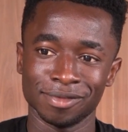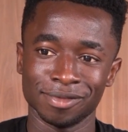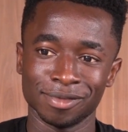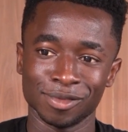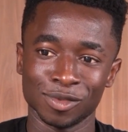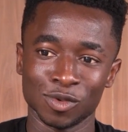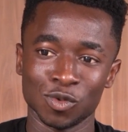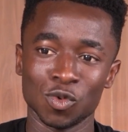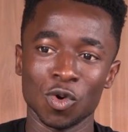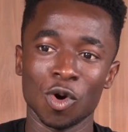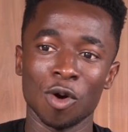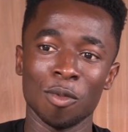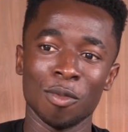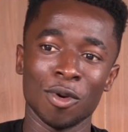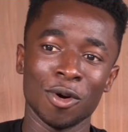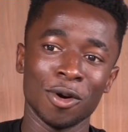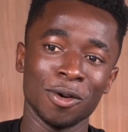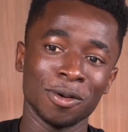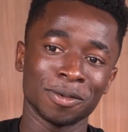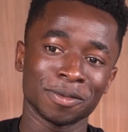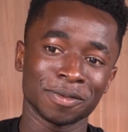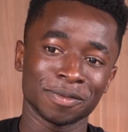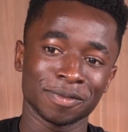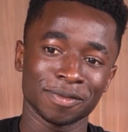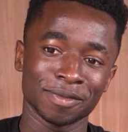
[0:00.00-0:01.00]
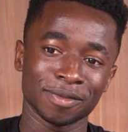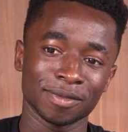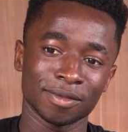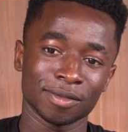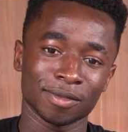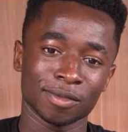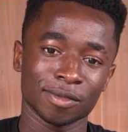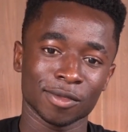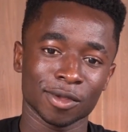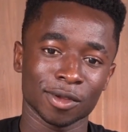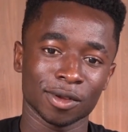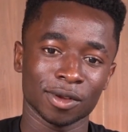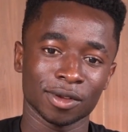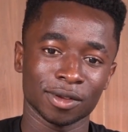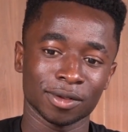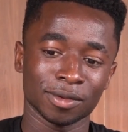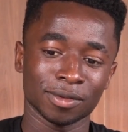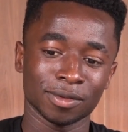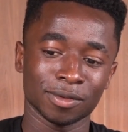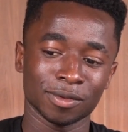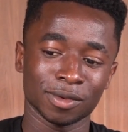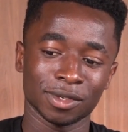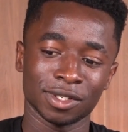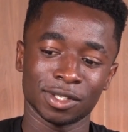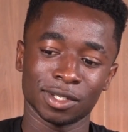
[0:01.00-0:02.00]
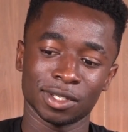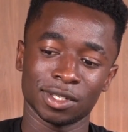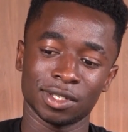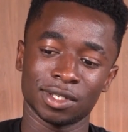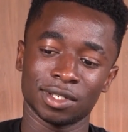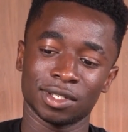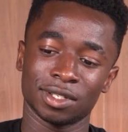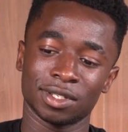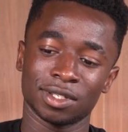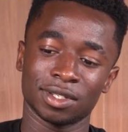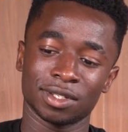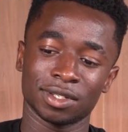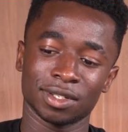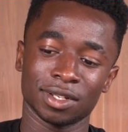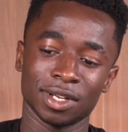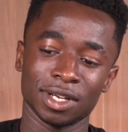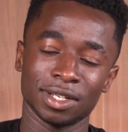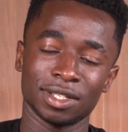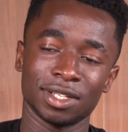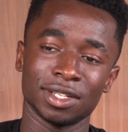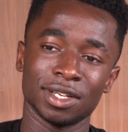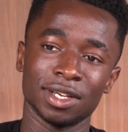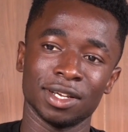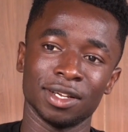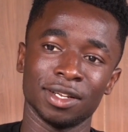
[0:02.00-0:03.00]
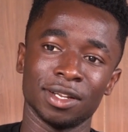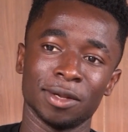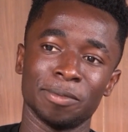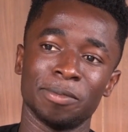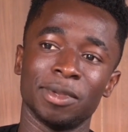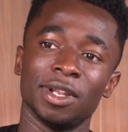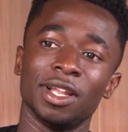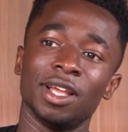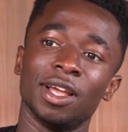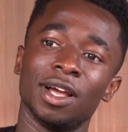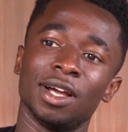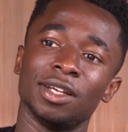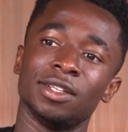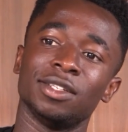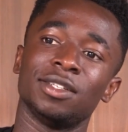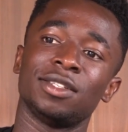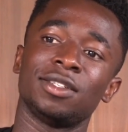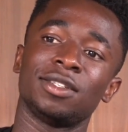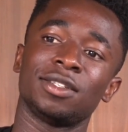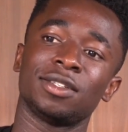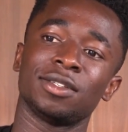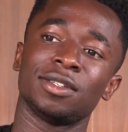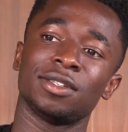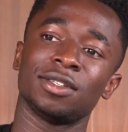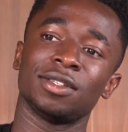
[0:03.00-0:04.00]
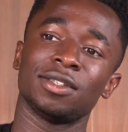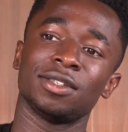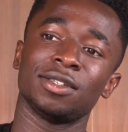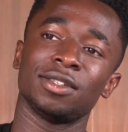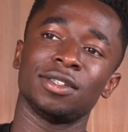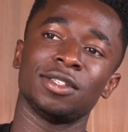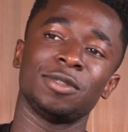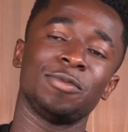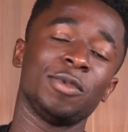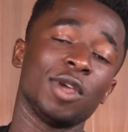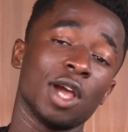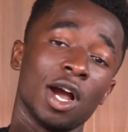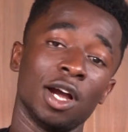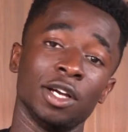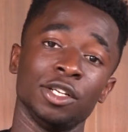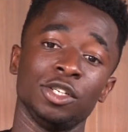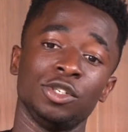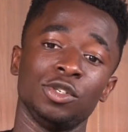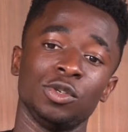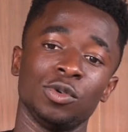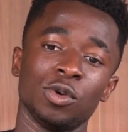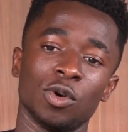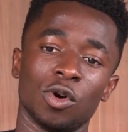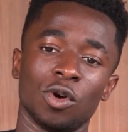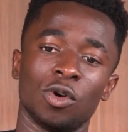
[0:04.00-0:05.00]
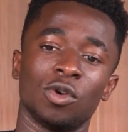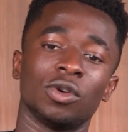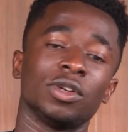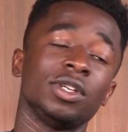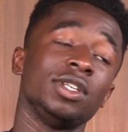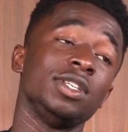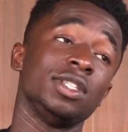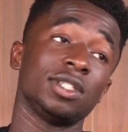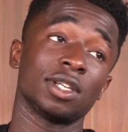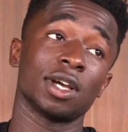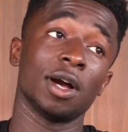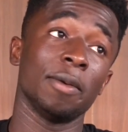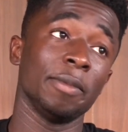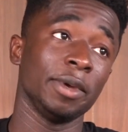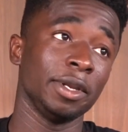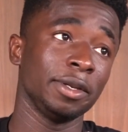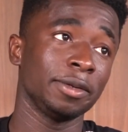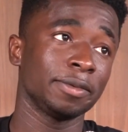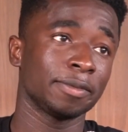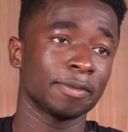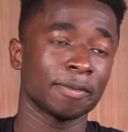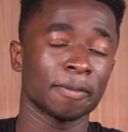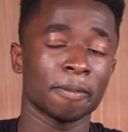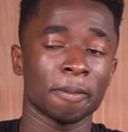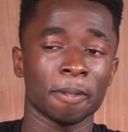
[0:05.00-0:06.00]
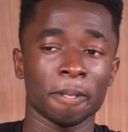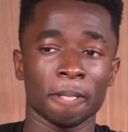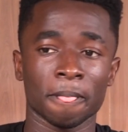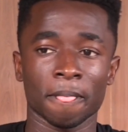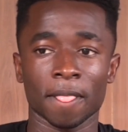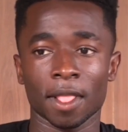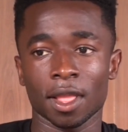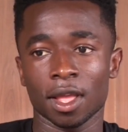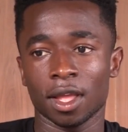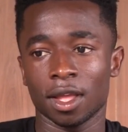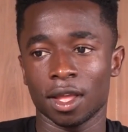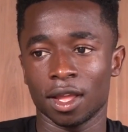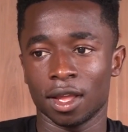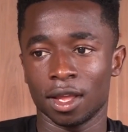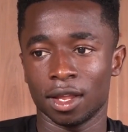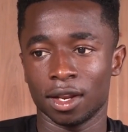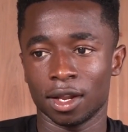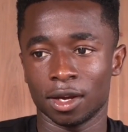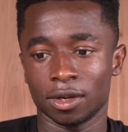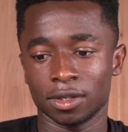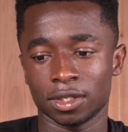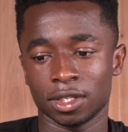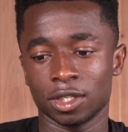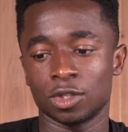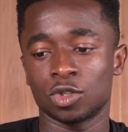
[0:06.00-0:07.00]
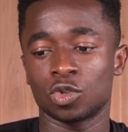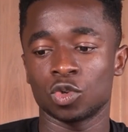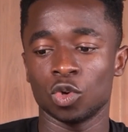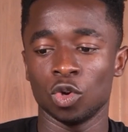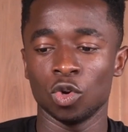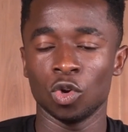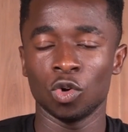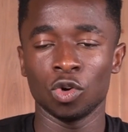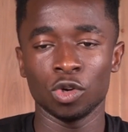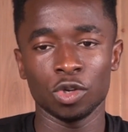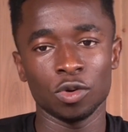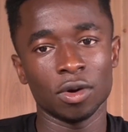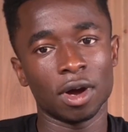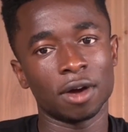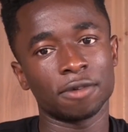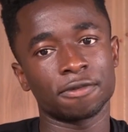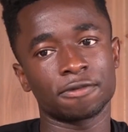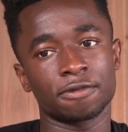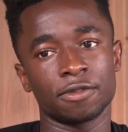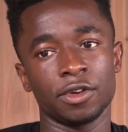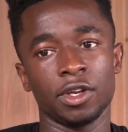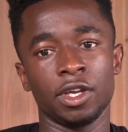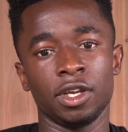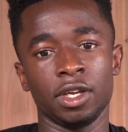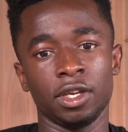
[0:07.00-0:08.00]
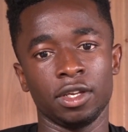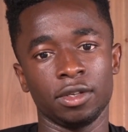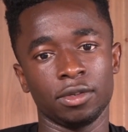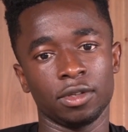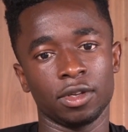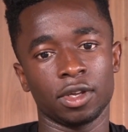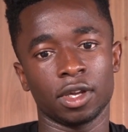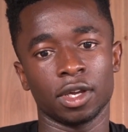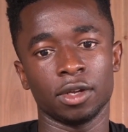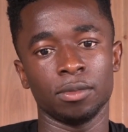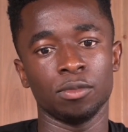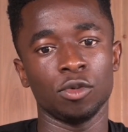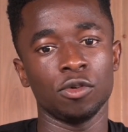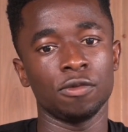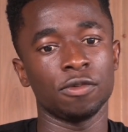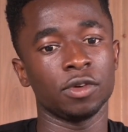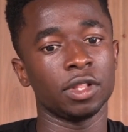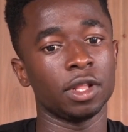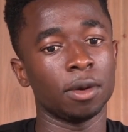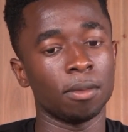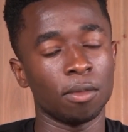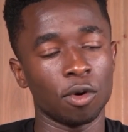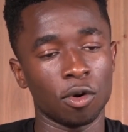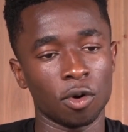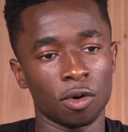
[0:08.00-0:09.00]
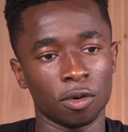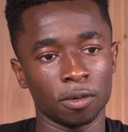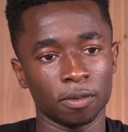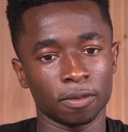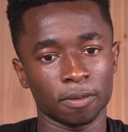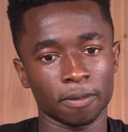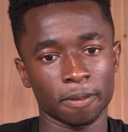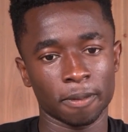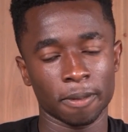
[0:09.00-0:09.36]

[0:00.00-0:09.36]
Uomo, which is, let's say the player is behind you or he's coming. And I would say solo, you are free, you can move with the ball.